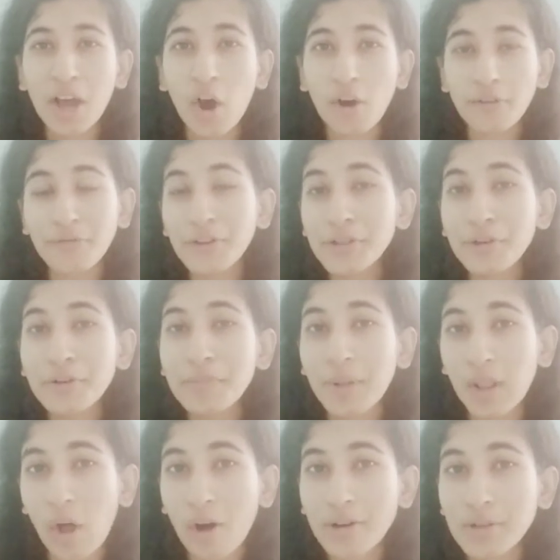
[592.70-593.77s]
or if we don't
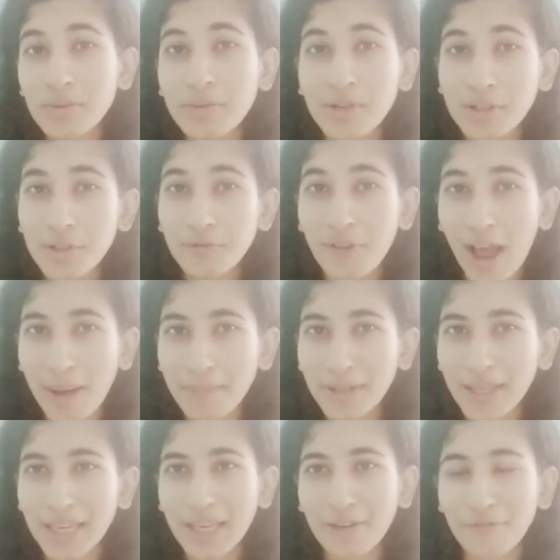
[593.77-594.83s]
belong to rich
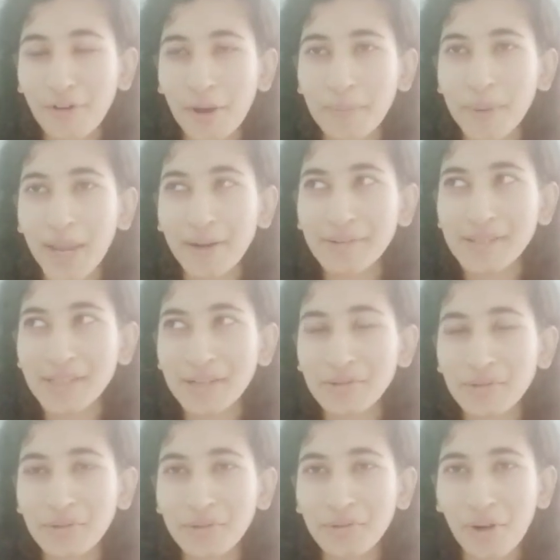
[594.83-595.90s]
family if our parents are
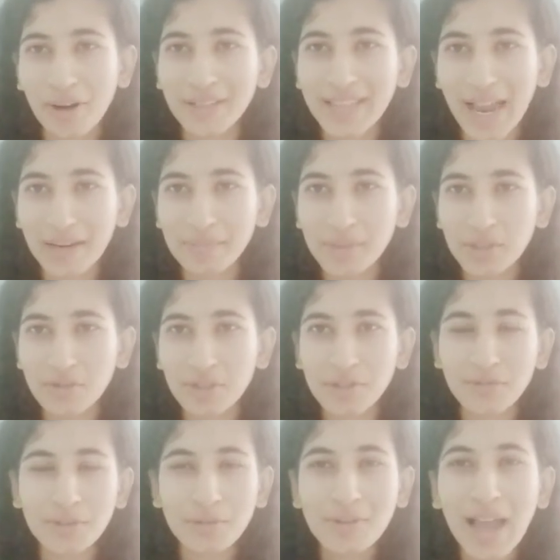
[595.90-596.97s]
not that much rich
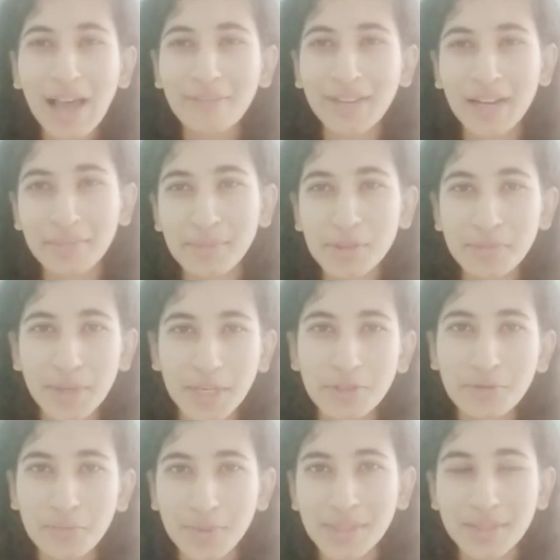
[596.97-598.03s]
we don't have that much money
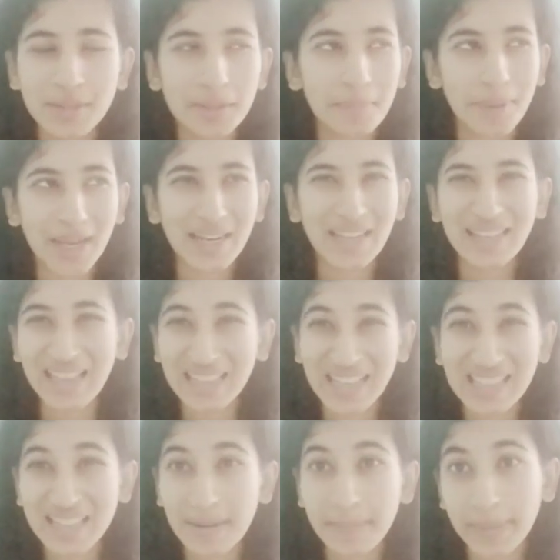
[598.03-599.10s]
to invest in the beginning and
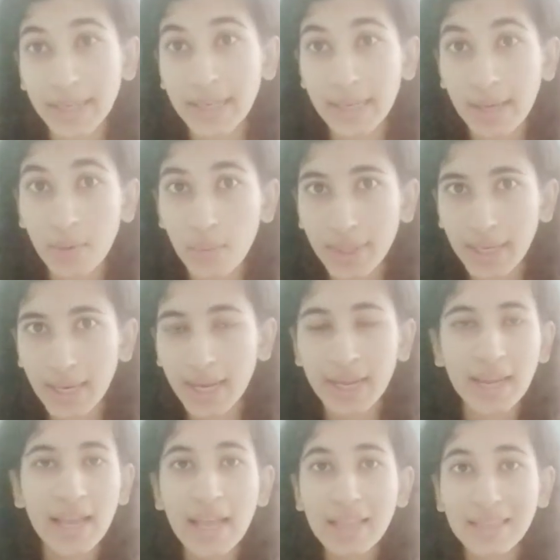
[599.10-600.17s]
that's completely
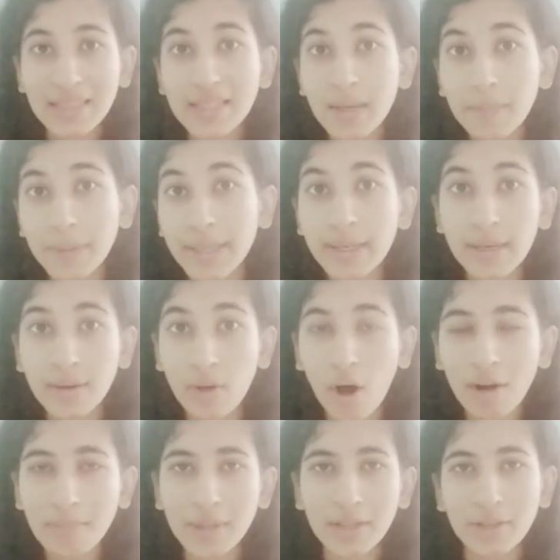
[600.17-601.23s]
okay that's completely
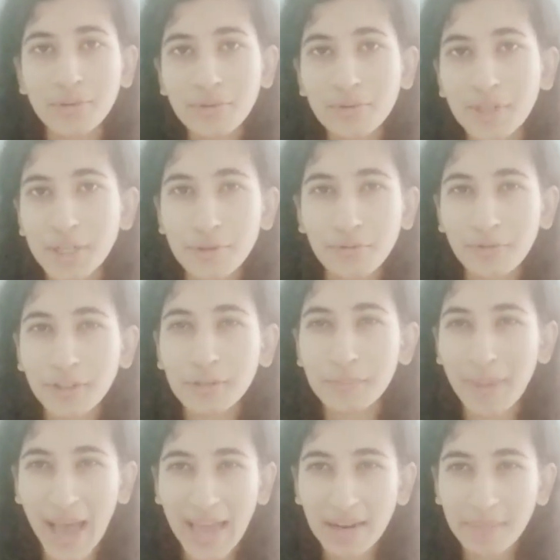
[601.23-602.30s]
normal you don't need to feel
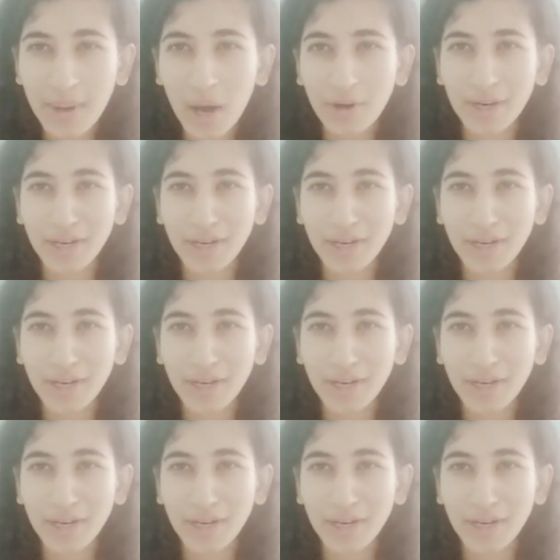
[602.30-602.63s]
bad about